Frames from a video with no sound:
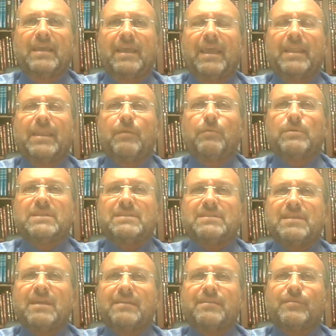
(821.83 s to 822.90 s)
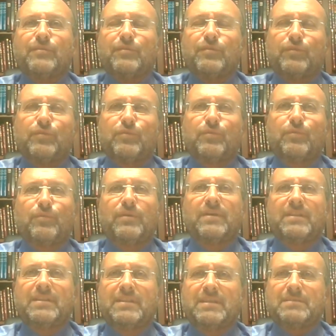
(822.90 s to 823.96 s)
and he was incited to do
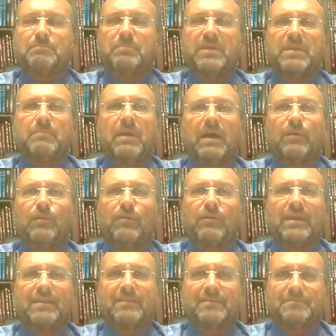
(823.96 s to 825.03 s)
this big mahloket,